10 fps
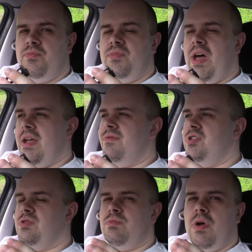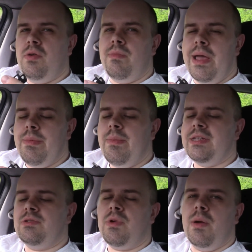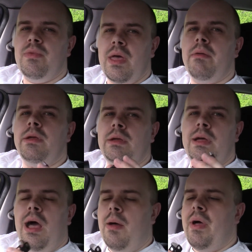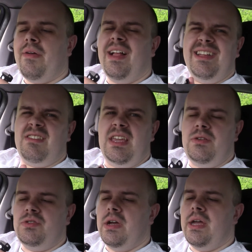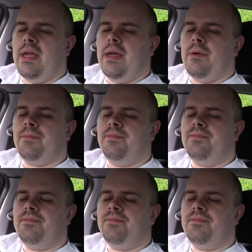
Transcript: night vision mode, maybe messing around with it. I'll have to keep trying it out.